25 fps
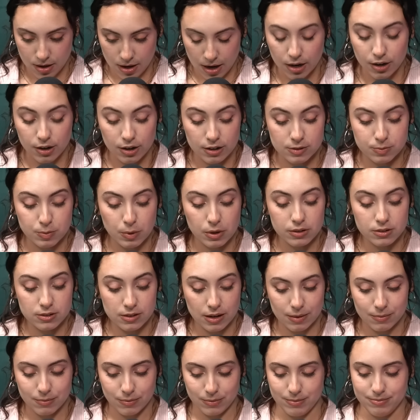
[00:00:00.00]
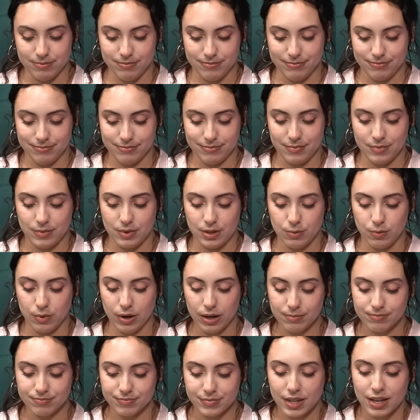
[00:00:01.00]
Er, I suppose. Mm,
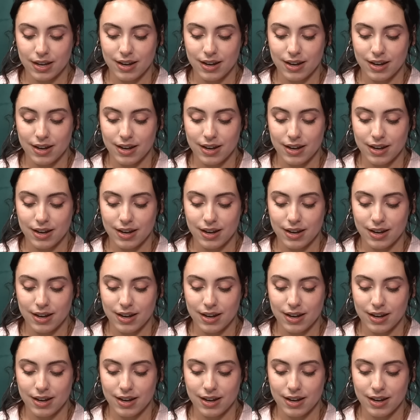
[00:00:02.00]
what?